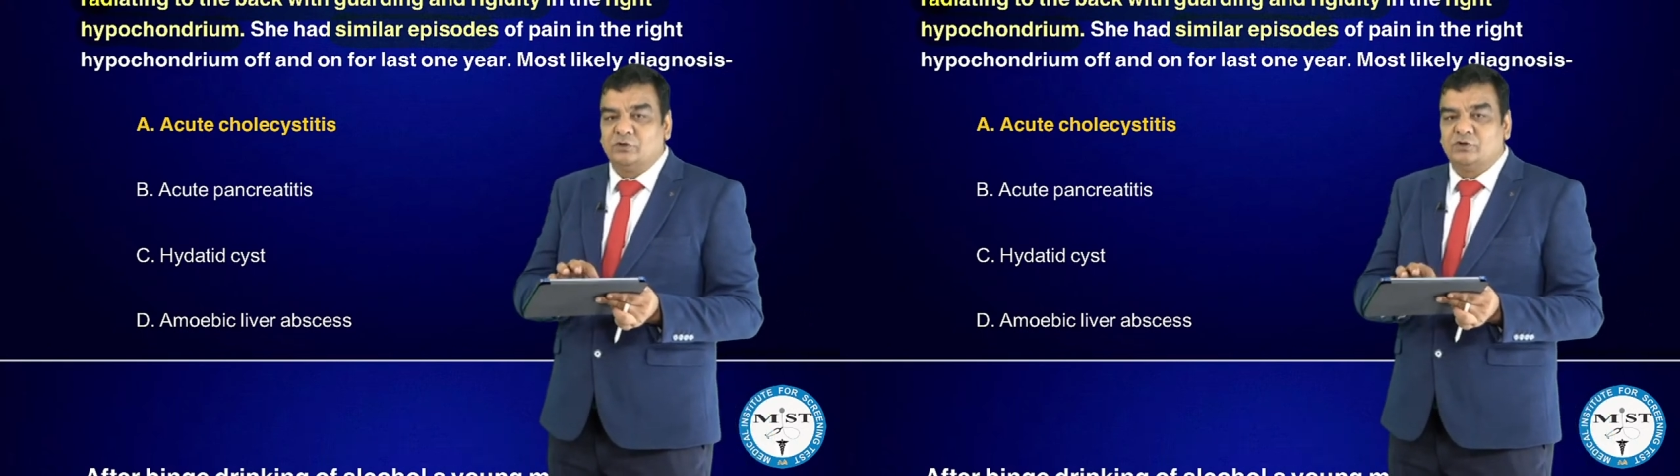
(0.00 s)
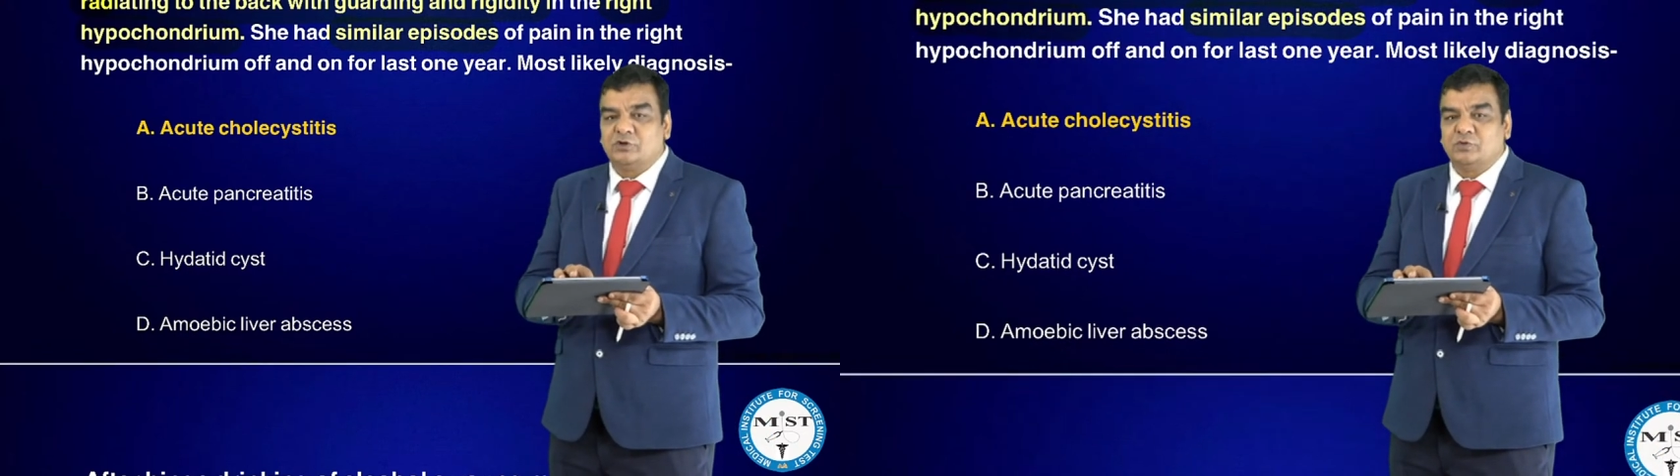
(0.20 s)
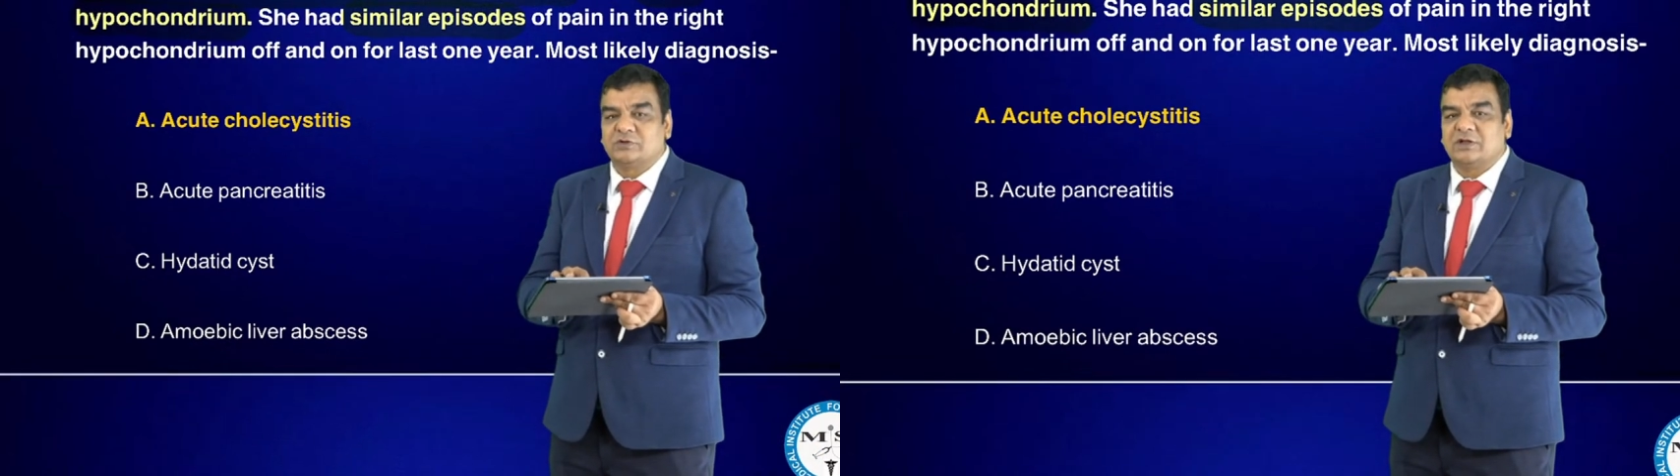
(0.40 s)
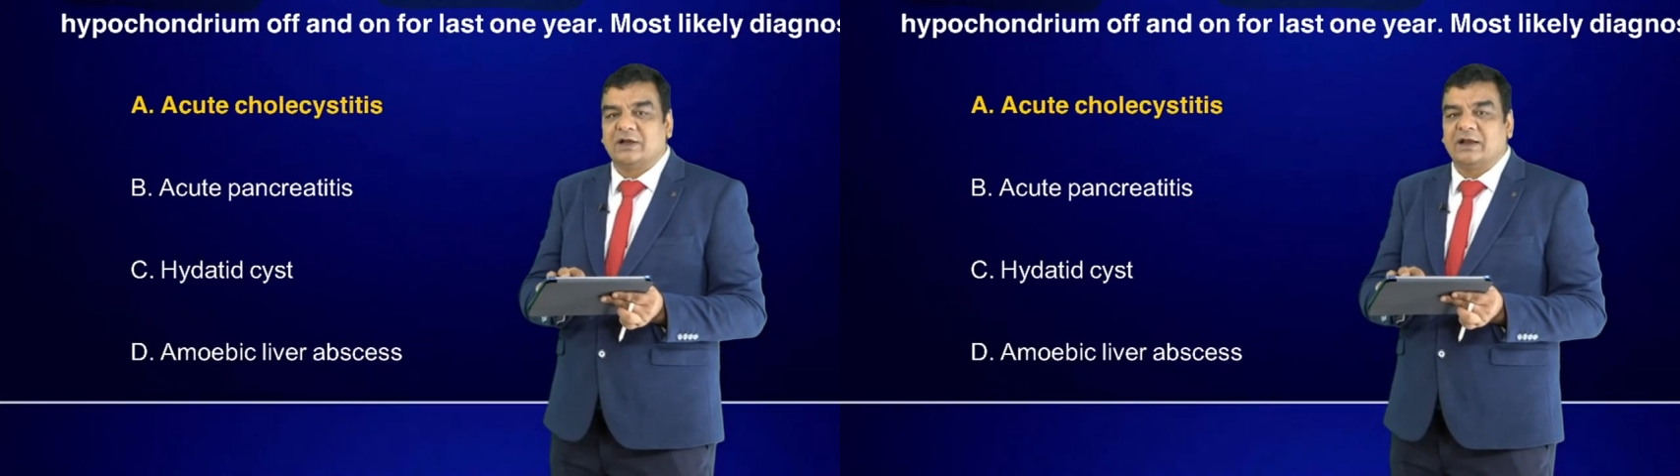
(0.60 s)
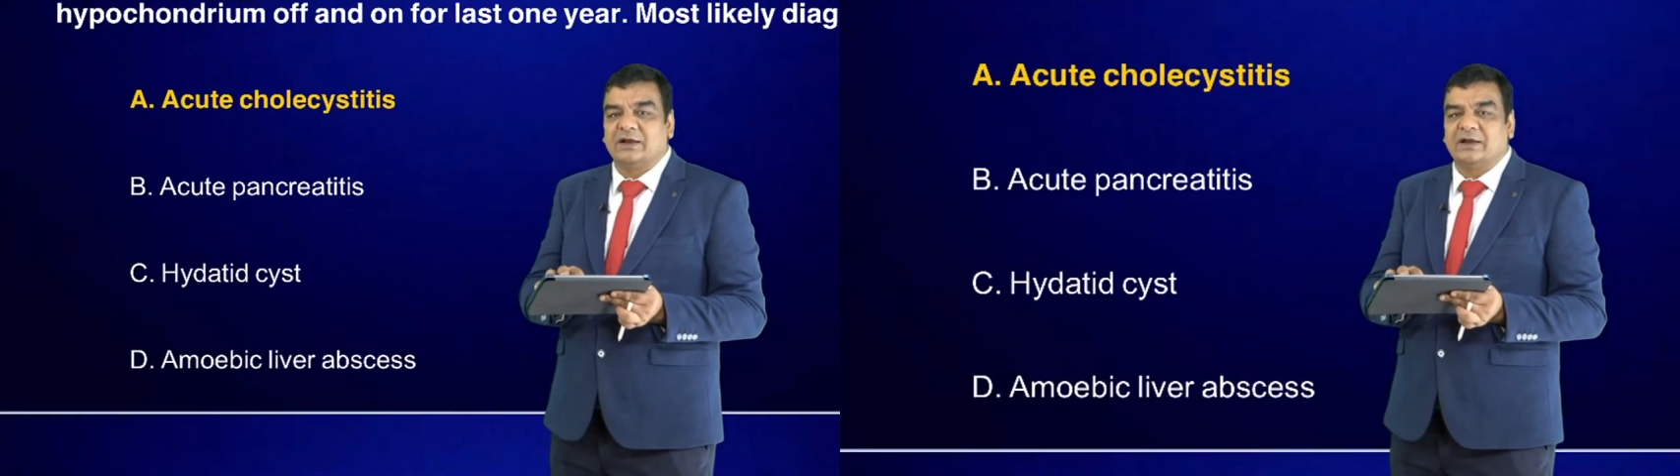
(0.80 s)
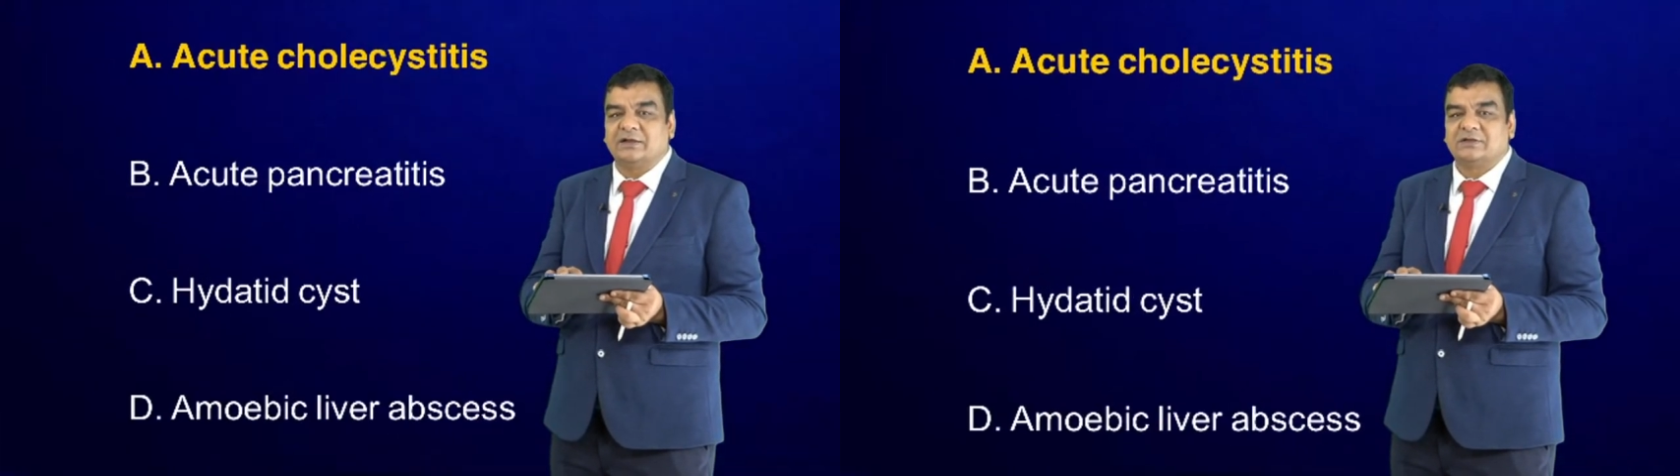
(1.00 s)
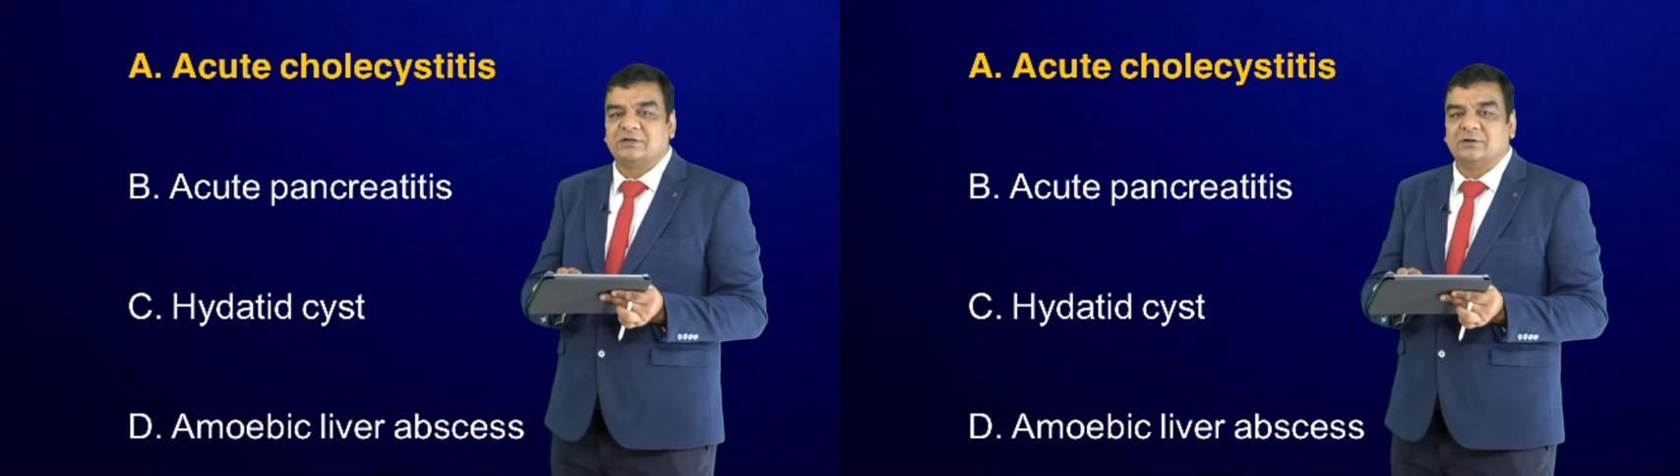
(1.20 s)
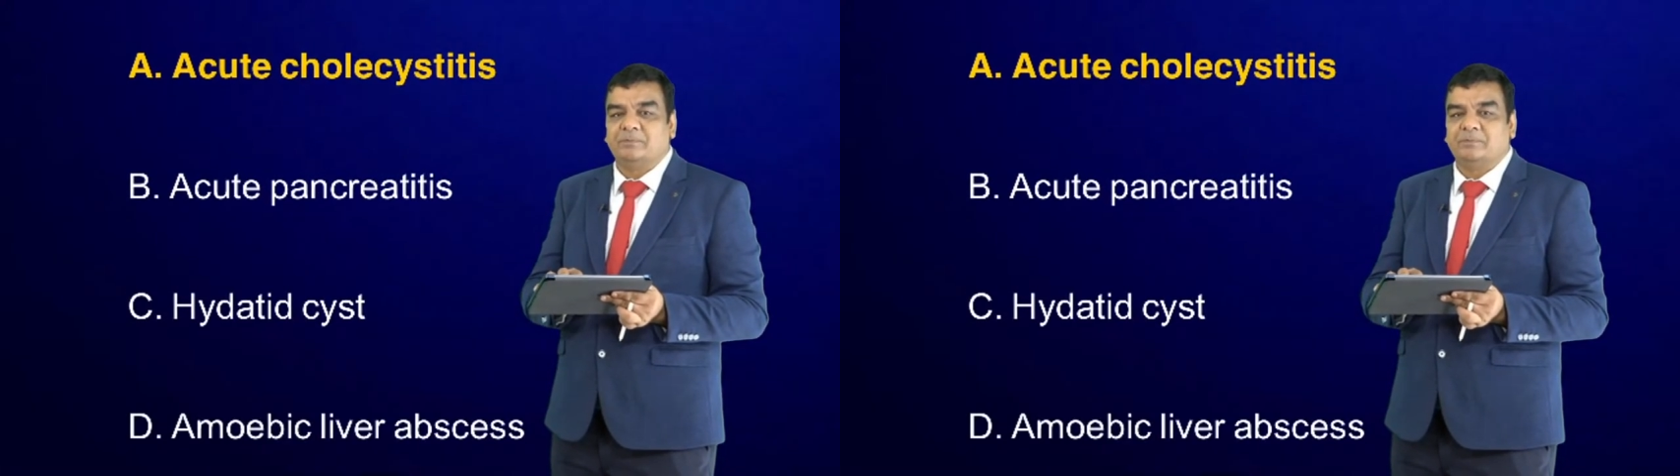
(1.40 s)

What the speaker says: choose the correct answer,